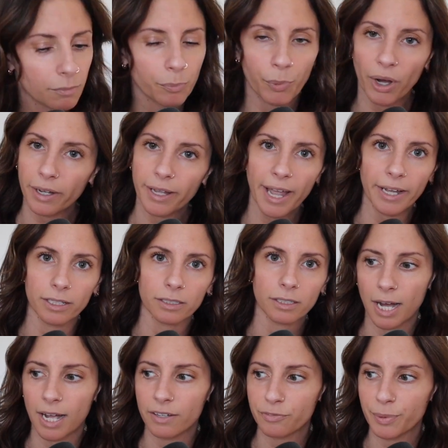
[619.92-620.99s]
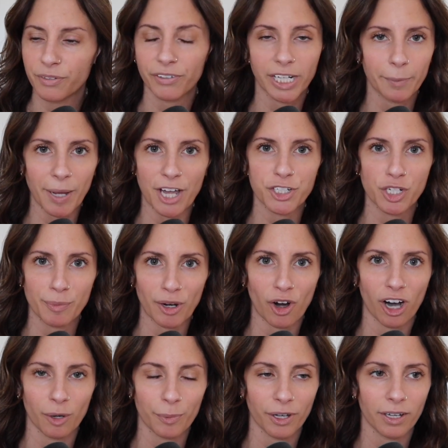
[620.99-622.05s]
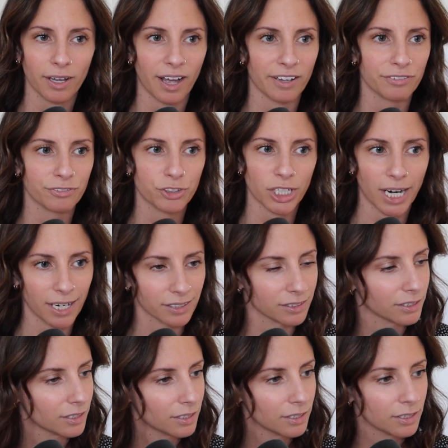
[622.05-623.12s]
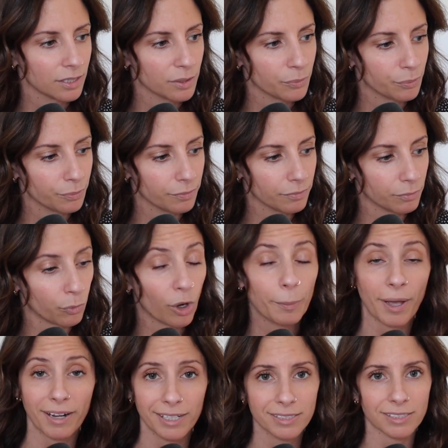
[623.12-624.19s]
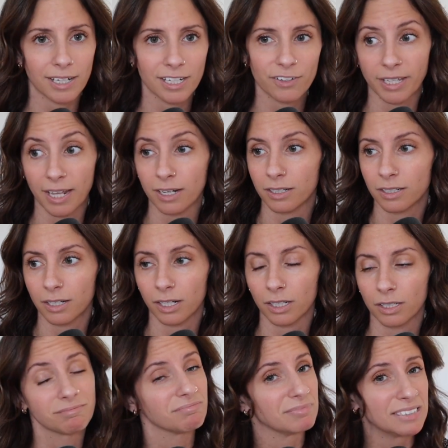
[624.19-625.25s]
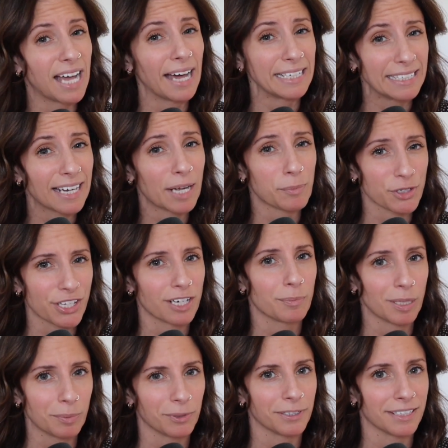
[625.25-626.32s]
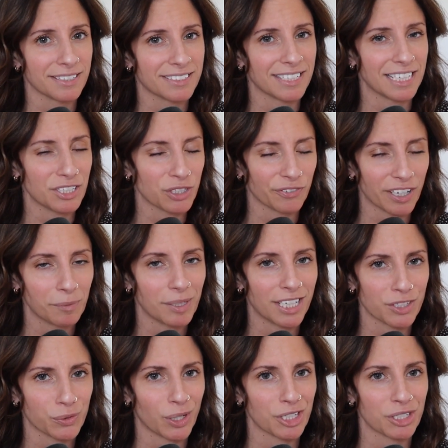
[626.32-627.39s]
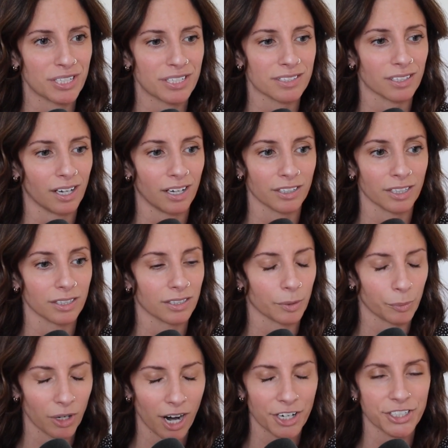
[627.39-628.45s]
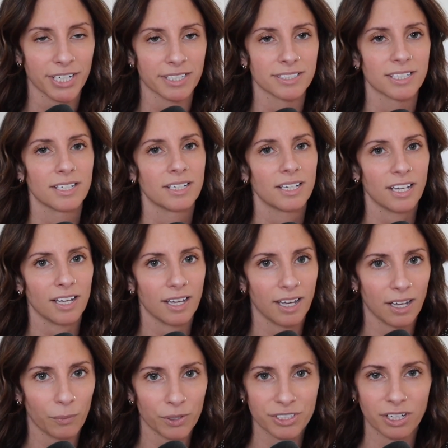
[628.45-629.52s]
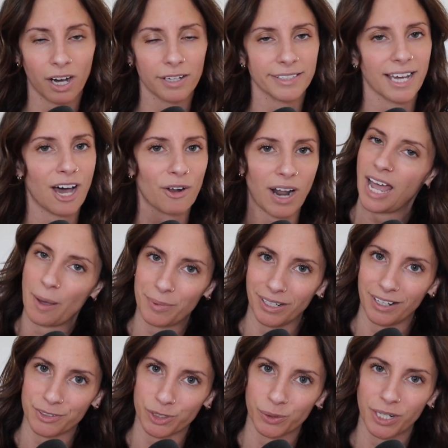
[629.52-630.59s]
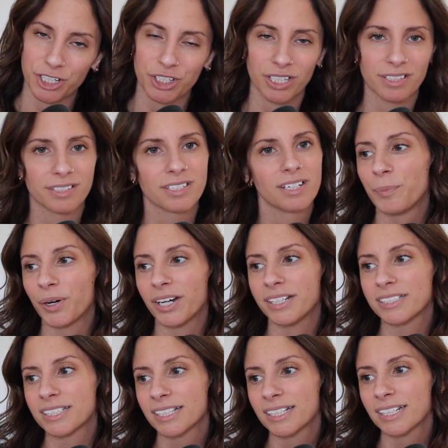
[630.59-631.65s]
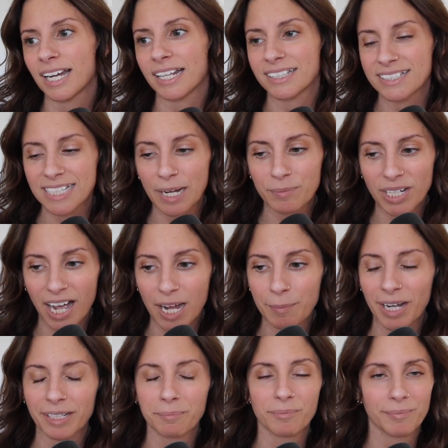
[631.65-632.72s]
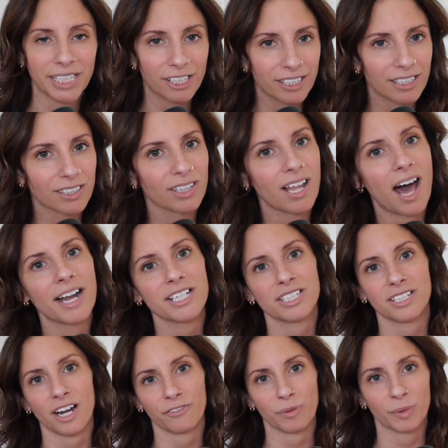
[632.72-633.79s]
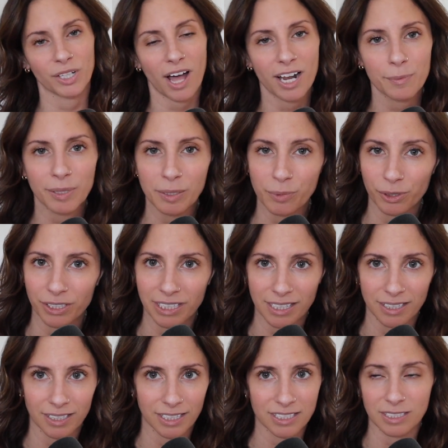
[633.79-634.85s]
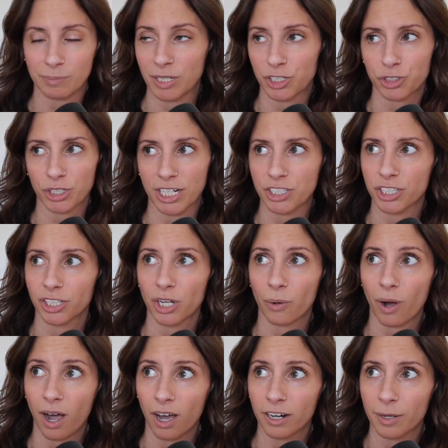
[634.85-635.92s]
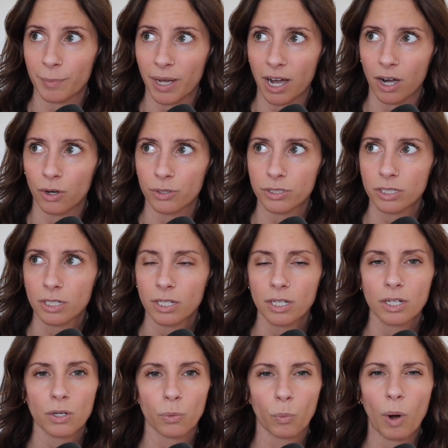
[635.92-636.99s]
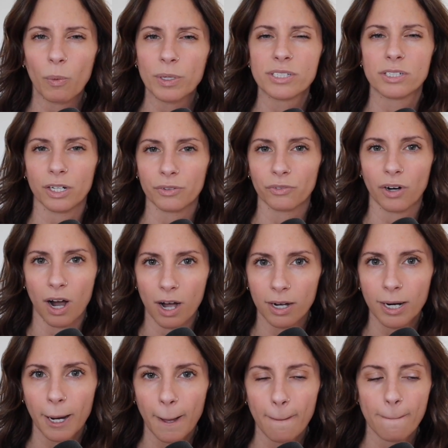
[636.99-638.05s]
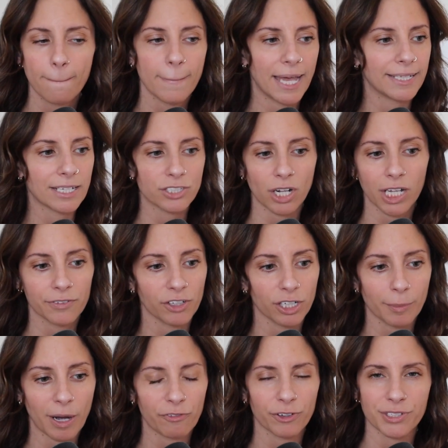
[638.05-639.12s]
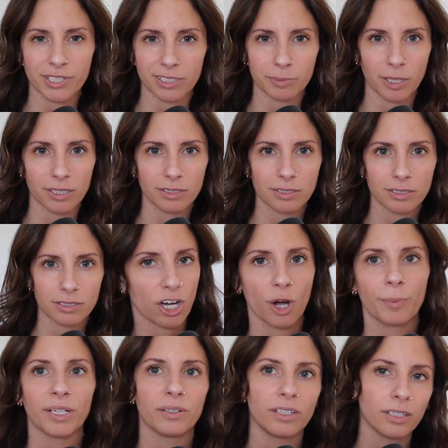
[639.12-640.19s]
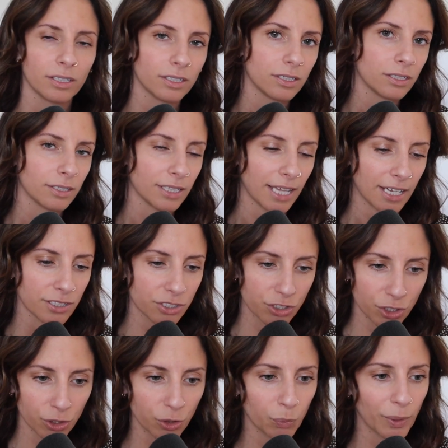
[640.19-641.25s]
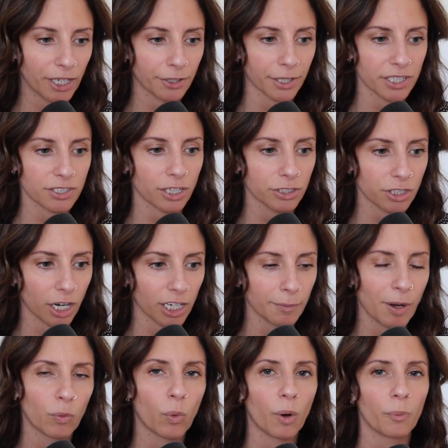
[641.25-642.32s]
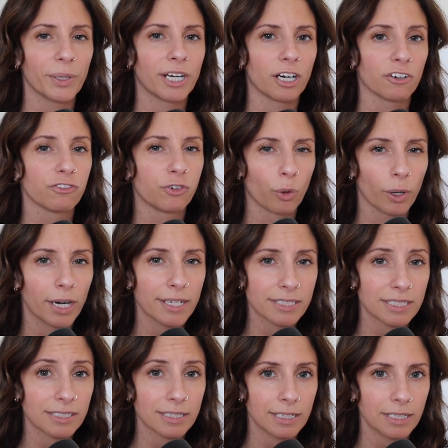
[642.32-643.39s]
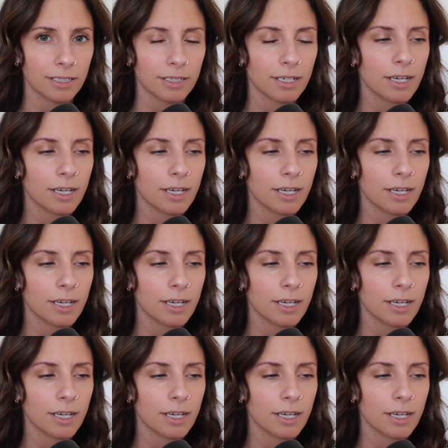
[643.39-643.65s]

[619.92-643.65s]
But hey, I've been very passionate about ARPA. I've tracked more pennies on it than 99% of people in the city. So if anybody has questions on the projects and what's gone down, happy to answer questions. But at the same time, I'm hearing a lot of stuff from a lot of people in this administration go on about what was done wrong. And that's all I've heard about for 6 months. And hoping that soon we are going to start talking about what we are for as a city,